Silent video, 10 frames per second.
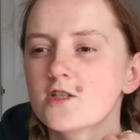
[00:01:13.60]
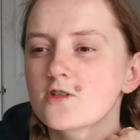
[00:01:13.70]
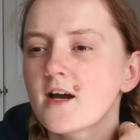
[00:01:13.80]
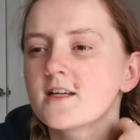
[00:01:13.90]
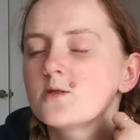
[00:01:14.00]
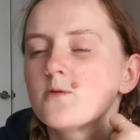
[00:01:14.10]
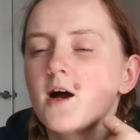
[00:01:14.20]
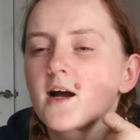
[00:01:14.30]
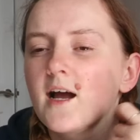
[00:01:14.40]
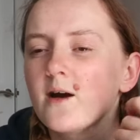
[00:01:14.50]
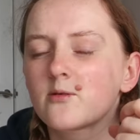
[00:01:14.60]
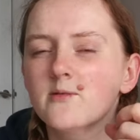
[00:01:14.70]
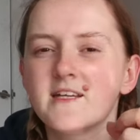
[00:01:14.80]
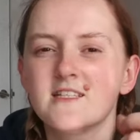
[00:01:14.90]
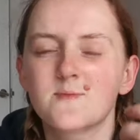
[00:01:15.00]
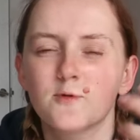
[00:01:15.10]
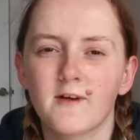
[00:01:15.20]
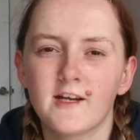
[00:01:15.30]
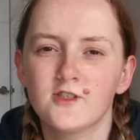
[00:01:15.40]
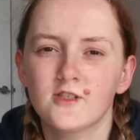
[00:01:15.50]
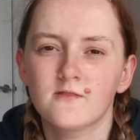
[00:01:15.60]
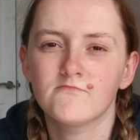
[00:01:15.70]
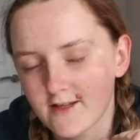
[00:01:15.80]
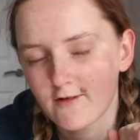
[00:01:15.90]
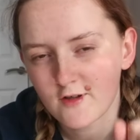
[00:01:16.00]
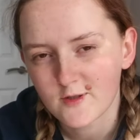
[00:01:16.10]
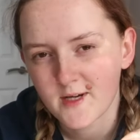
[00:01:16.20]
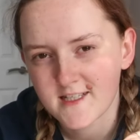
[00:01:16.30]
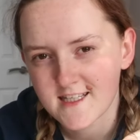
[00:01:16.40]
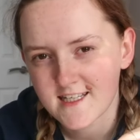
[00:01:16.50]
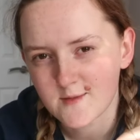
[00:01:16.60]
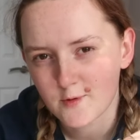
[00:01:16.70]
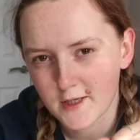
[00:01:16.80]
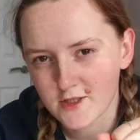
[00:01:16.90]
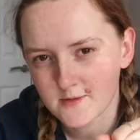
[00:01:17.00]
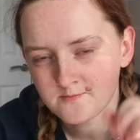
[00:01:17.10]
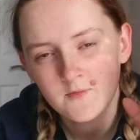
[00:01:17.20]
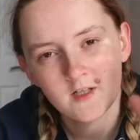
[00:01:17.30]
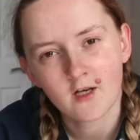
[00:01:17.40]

trying to work out inspiration. There are lots of ways to get inspiration.